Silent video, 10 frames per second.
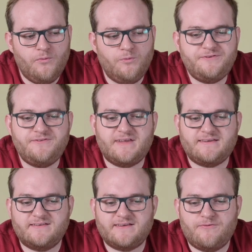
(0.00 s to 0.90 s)
Once you've said
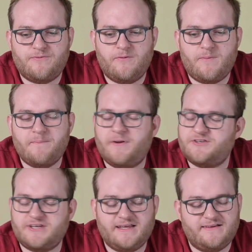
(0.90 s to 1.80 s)
to yourself, well, my
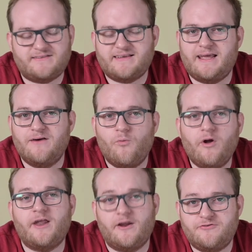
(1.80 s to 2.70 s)
budget is, say,
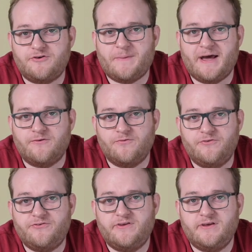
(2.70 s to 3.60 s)

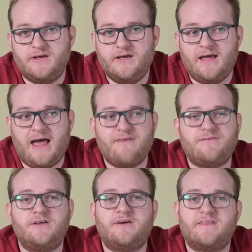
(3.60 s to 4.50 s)
£100, have a
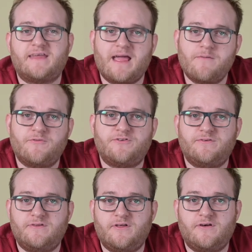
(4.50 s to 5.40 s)
look at the cameras
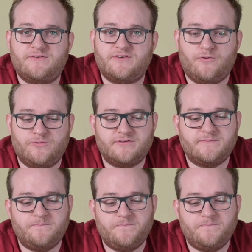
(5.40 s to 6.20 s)
that are sold.